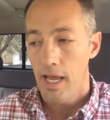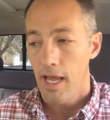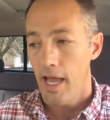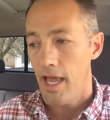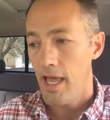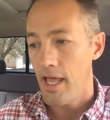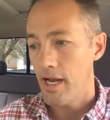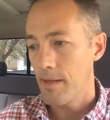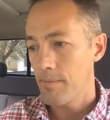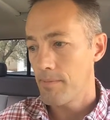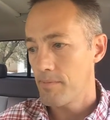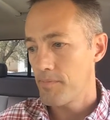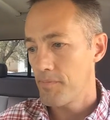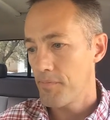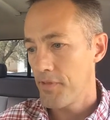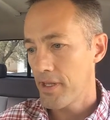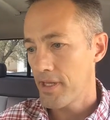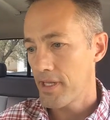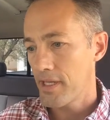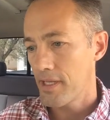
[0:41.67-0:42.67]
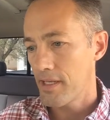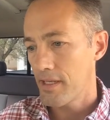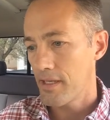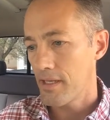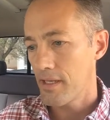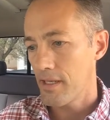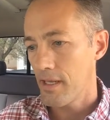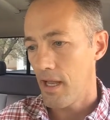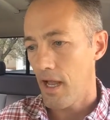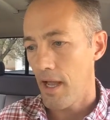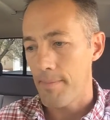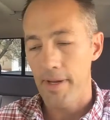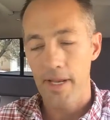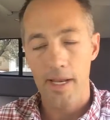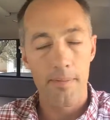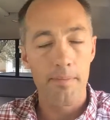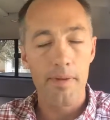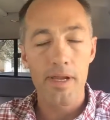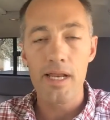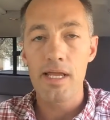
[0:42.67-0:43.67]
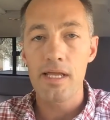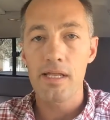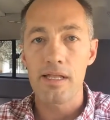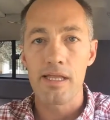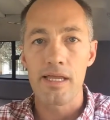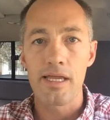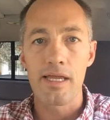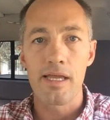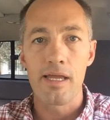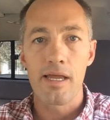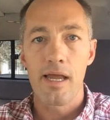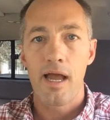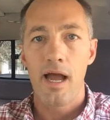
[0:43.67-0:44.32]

And I'm thinking, immediately